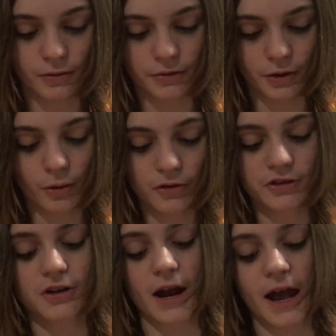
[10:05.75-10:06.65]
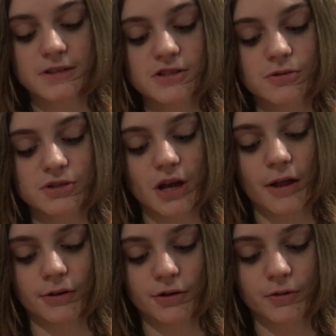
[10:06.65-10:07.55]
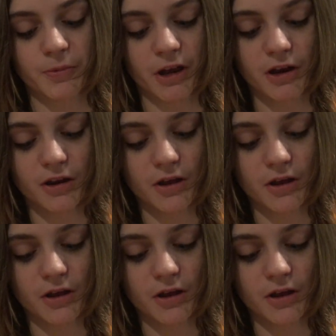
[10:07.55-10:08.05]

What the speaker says: the old year has those colors, but